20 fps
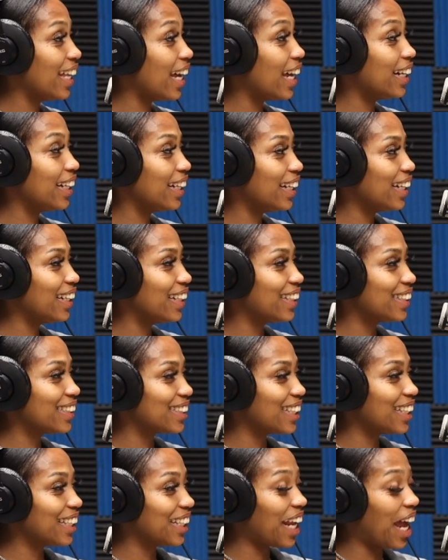That is.
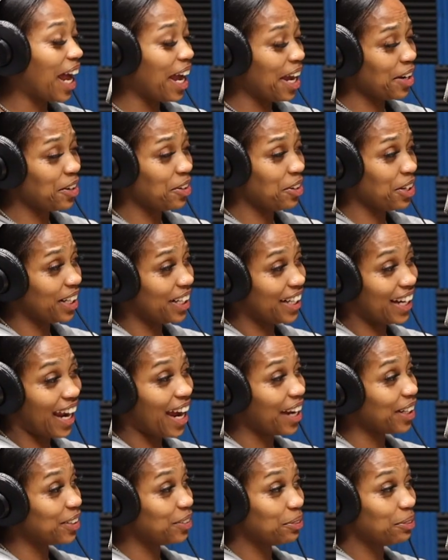I agree.
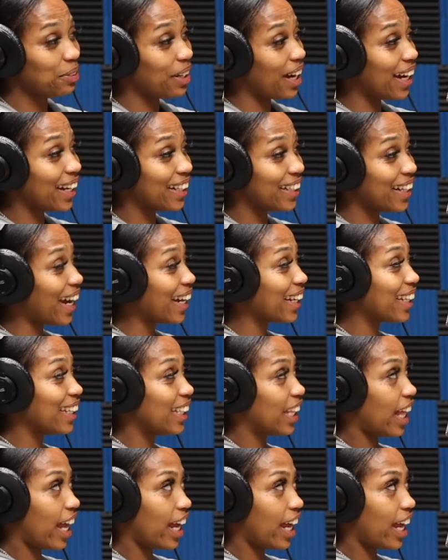I do not knock it.